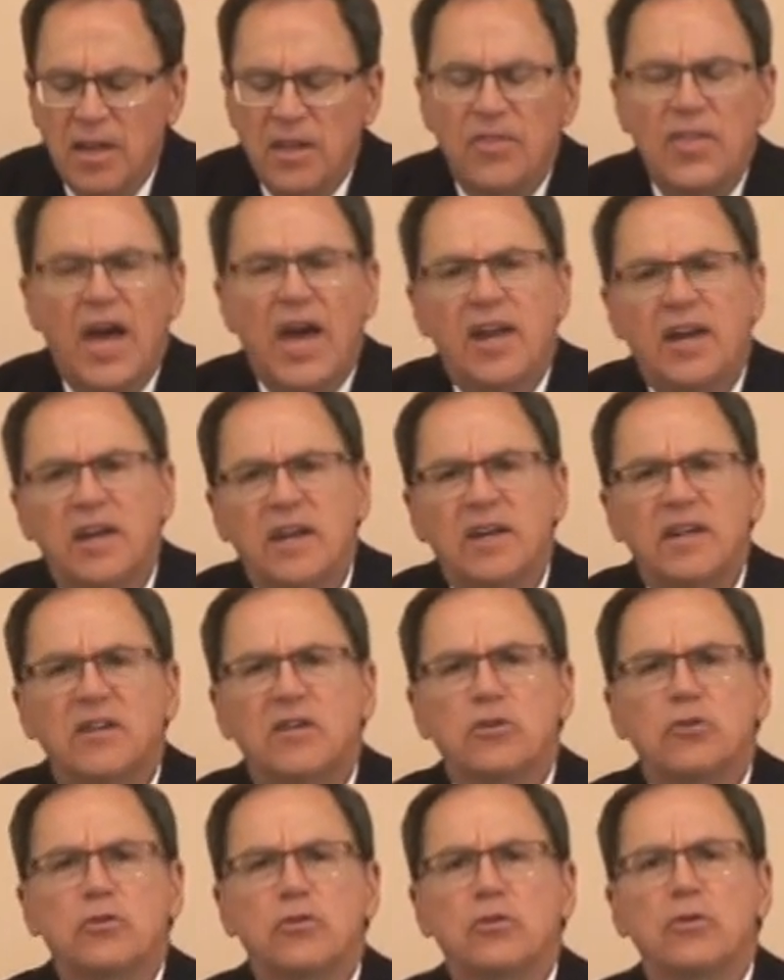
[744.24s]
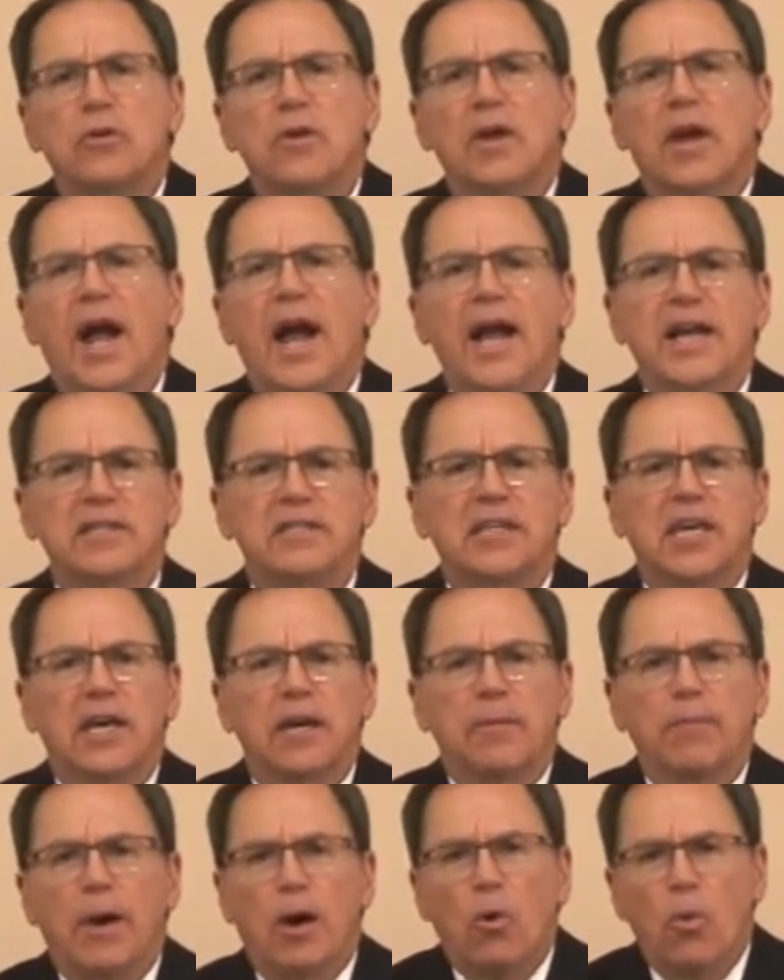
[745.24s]
than
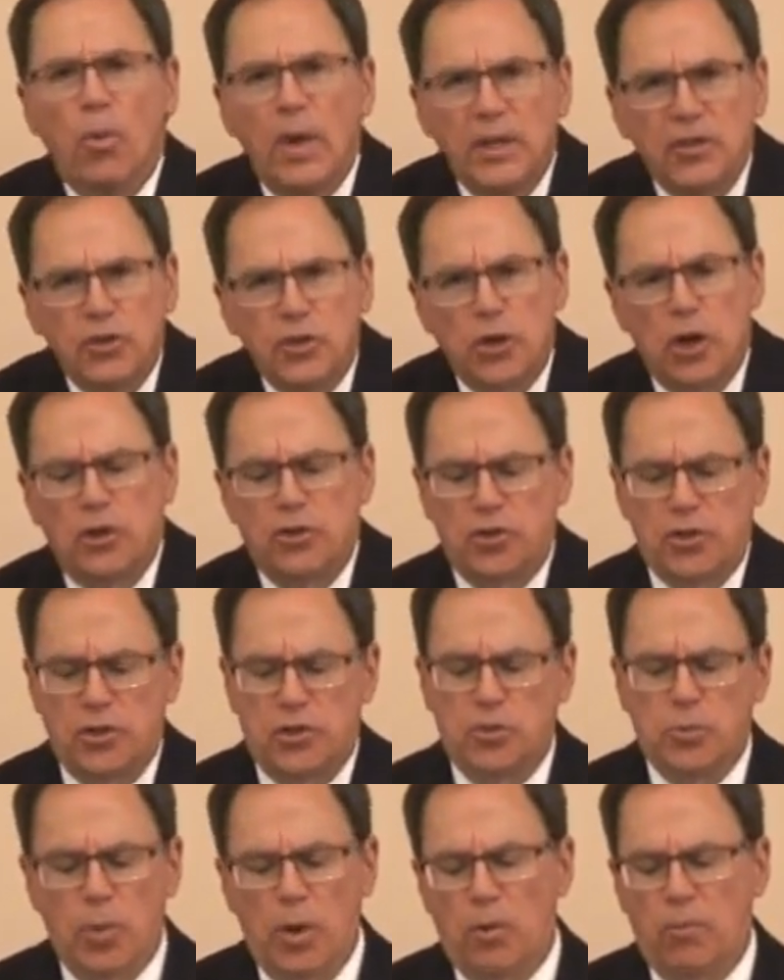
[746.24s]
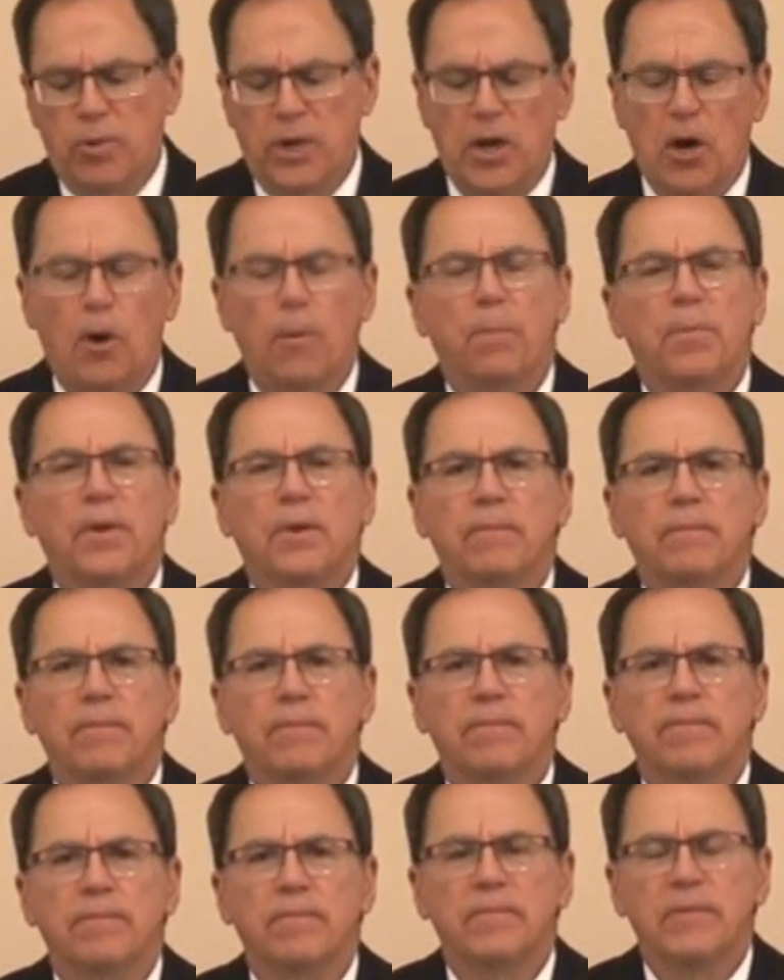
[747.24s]
asking about when churches will reopen.
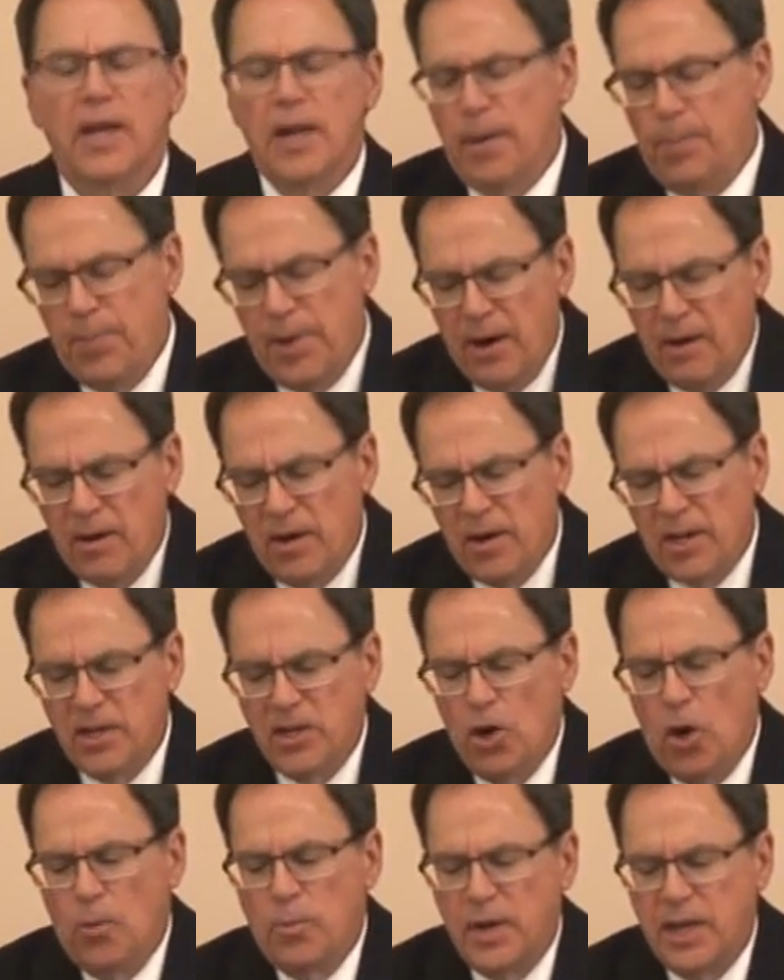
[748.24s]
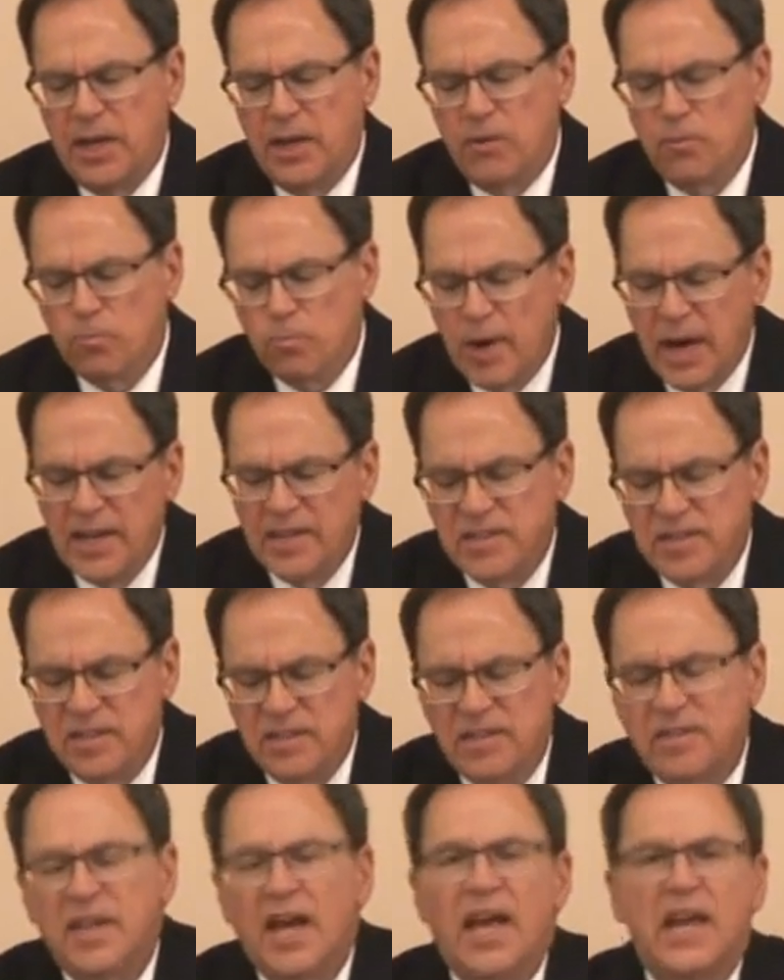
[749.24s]
And apparently nobody
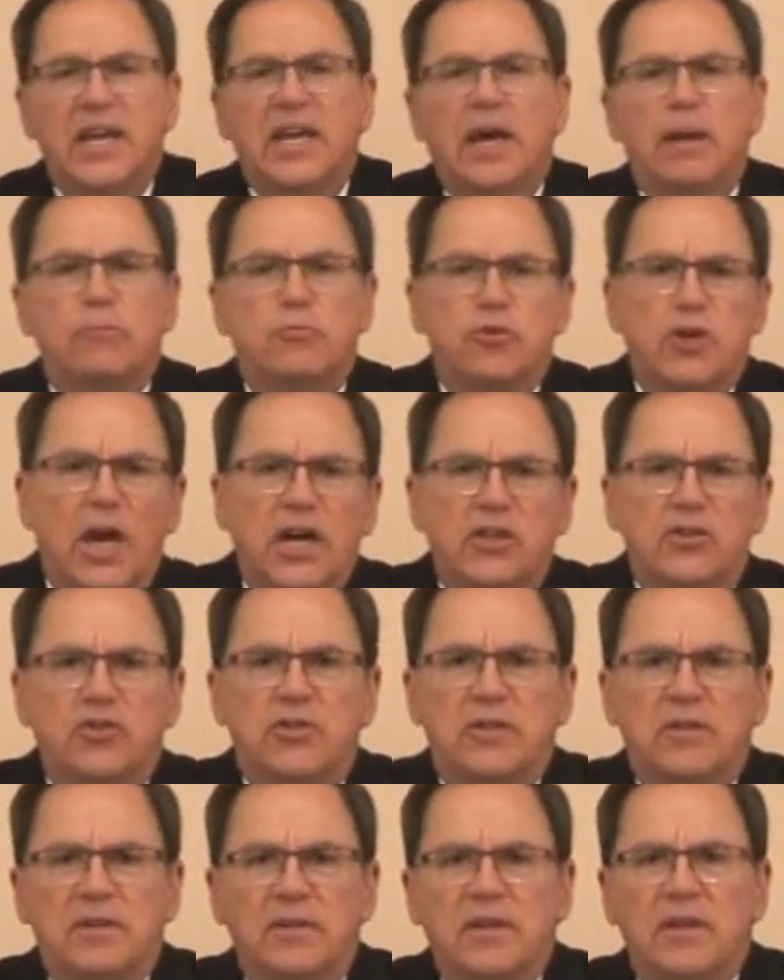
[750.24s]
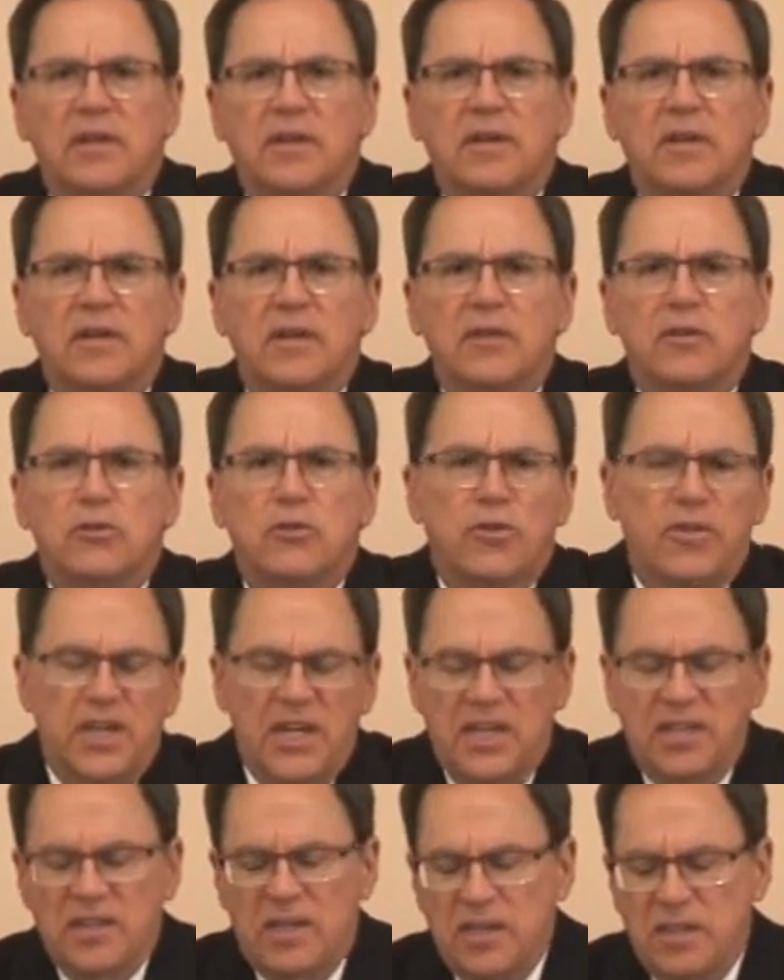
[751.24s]
raises any objection to
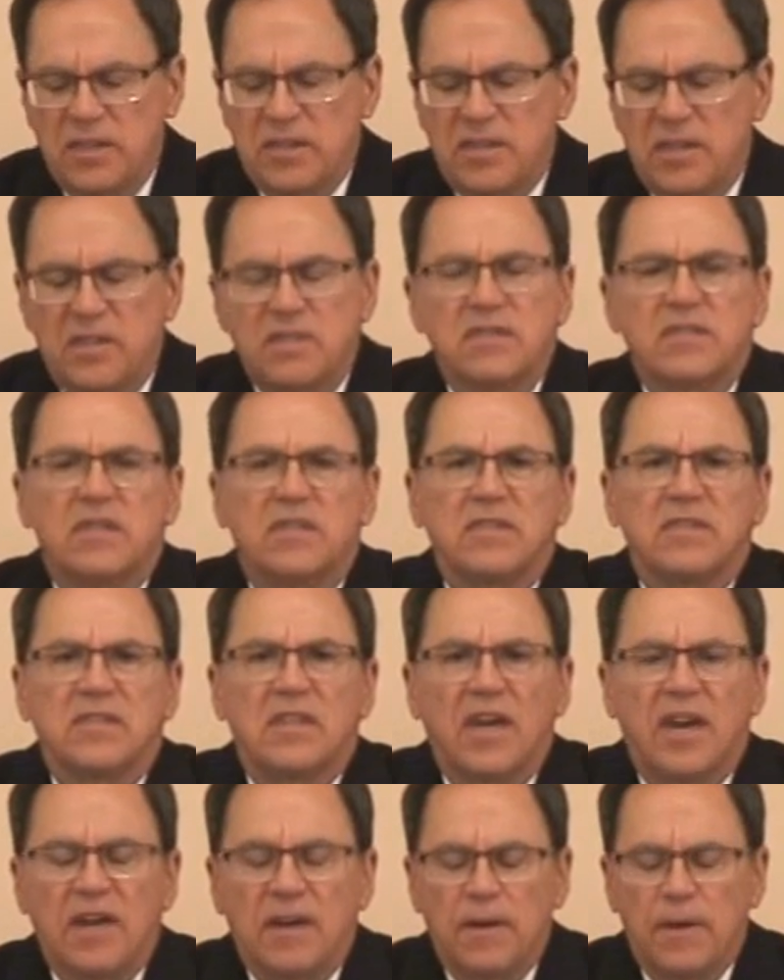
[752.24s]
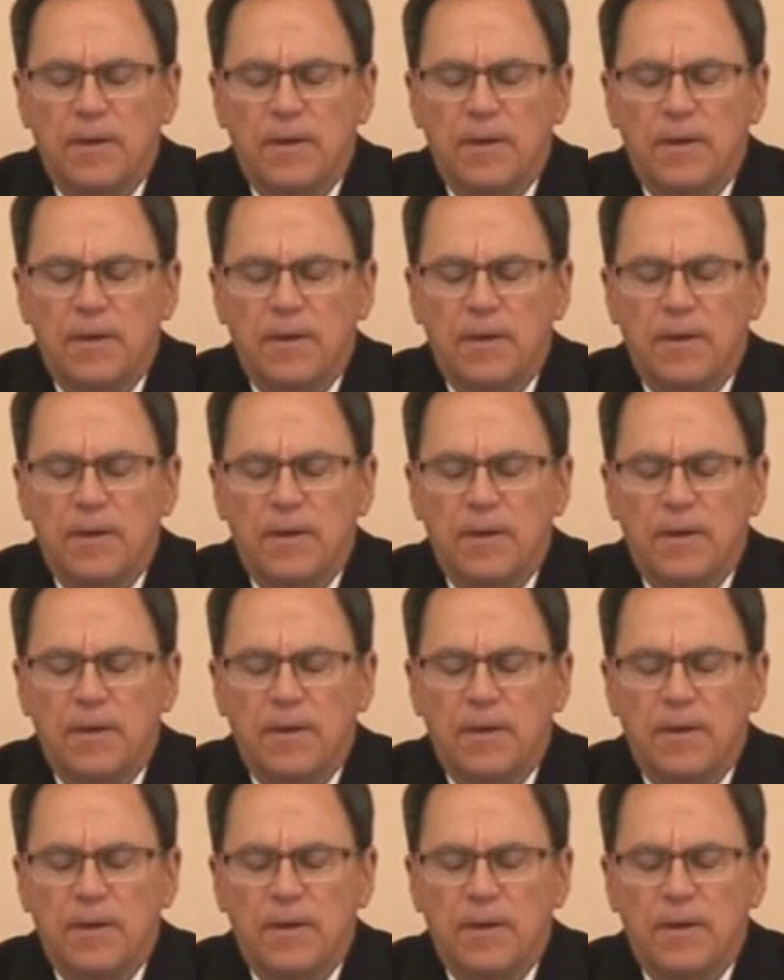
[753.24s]
the inconsistency.